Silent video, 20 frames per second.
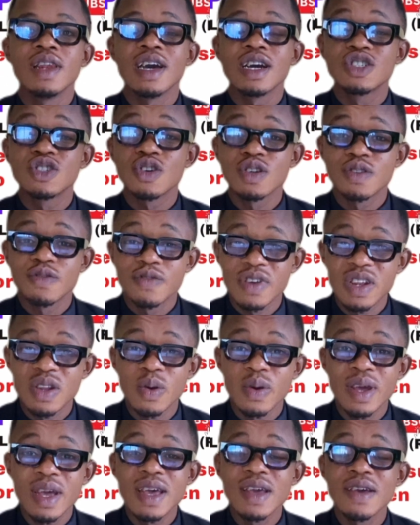lectures
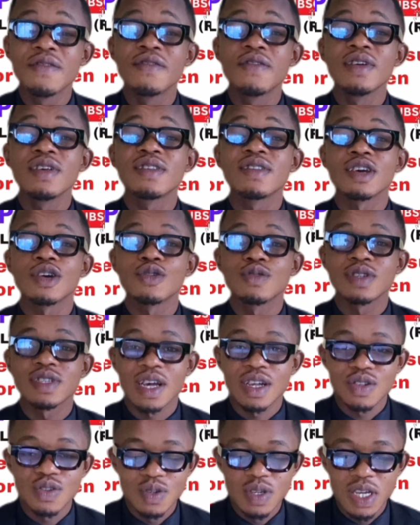video every single
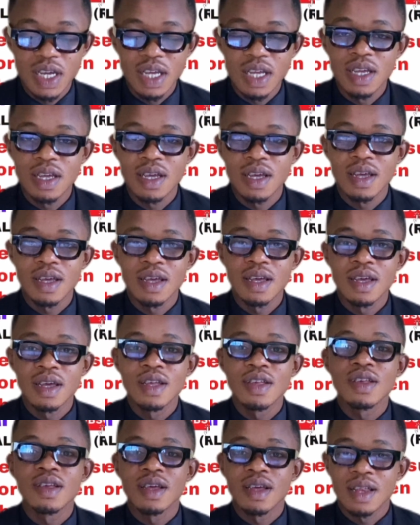Saturday.
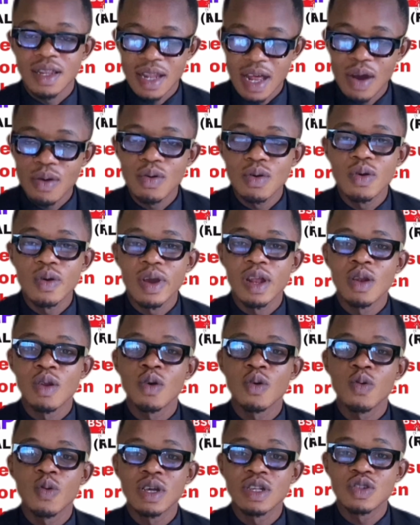That will go a
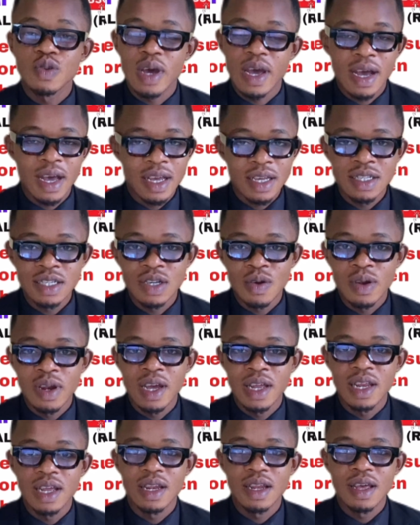long way to enhance your
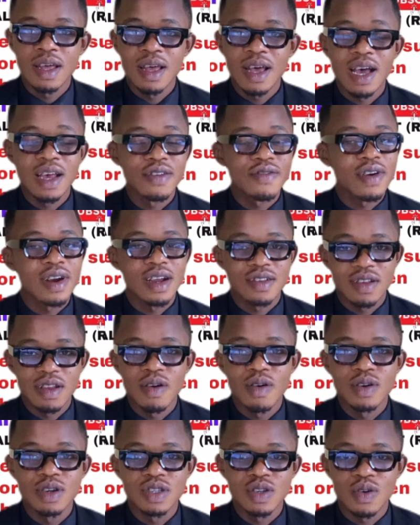learning as far as
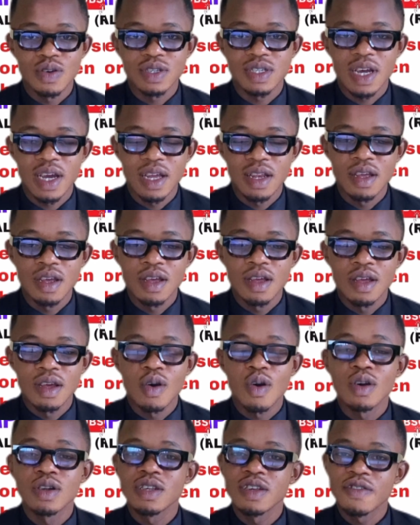law is concerned.
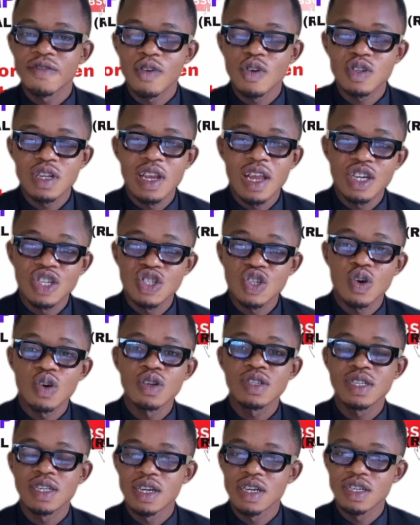On this first
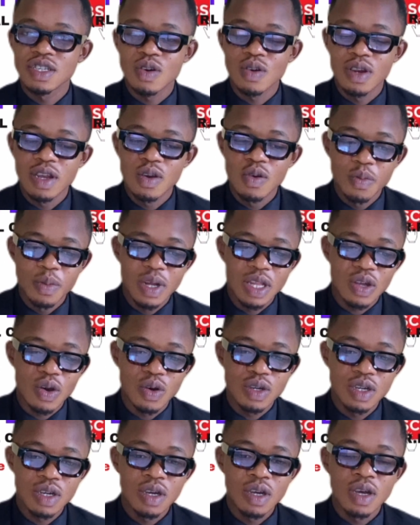lecture series on legal
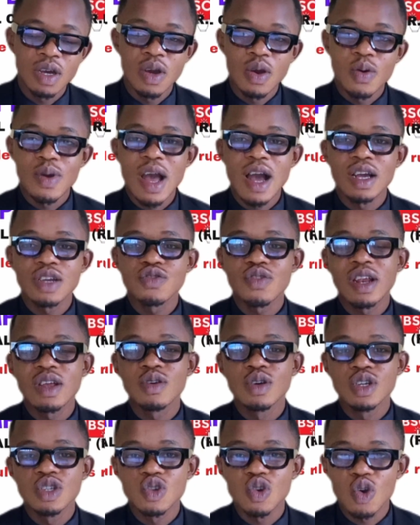method, we are
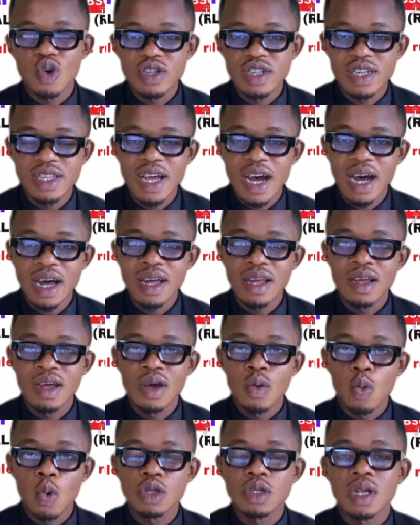actually going to consider
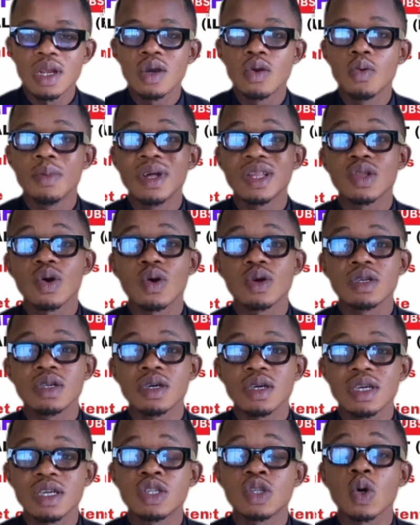what legal method
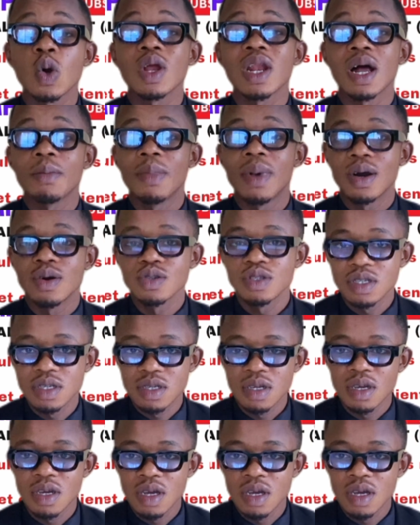is all about,